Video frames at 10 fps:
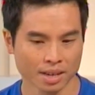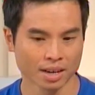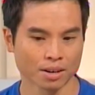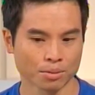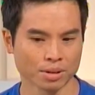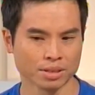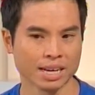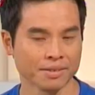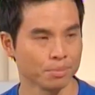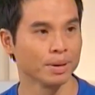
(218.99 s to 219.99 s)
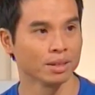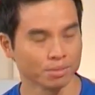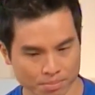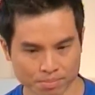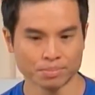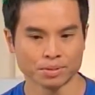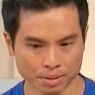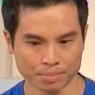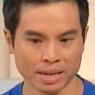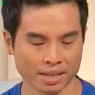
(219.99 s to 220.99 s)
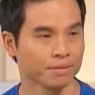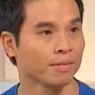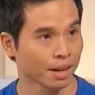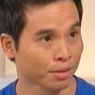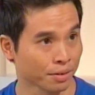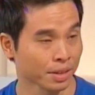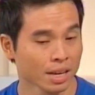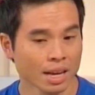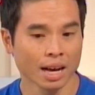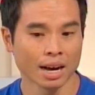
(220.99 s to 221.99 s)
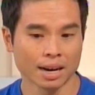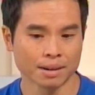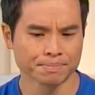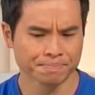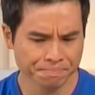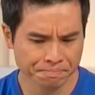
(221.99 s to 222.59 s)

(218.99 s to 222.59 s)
uh, with David Belle being the father of it, um,